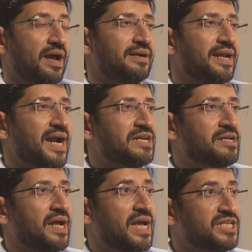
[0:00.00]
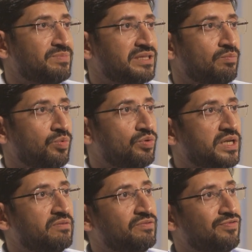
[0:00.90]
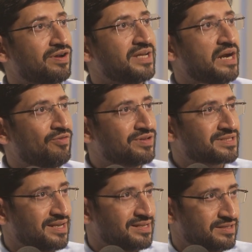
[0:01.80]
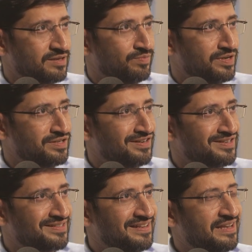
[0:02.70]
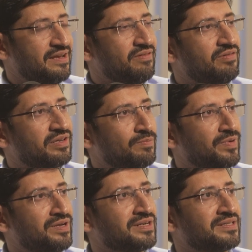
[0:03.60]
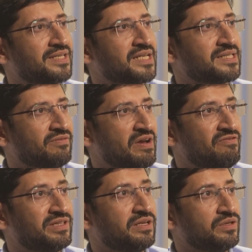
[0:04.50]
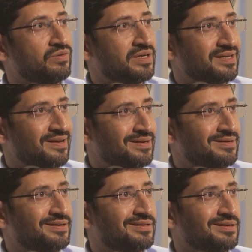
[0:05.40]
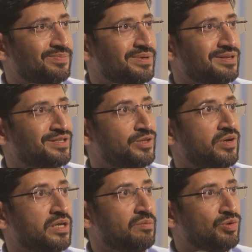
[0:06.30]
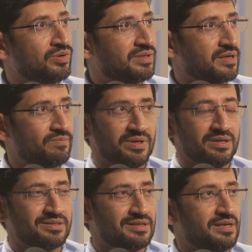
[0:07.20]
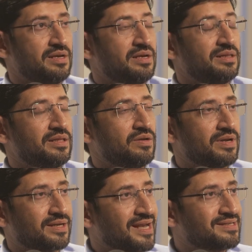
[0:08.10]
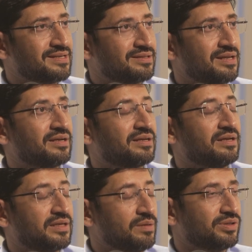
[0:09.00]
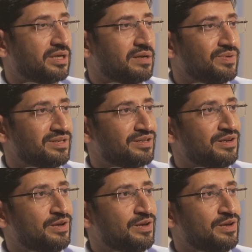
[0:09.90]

And that has been the boon even for the advanced cancer patients, where the patients are surviving with the newer targeted therapies, newer immunotherapies, newer cancer chemotherapies.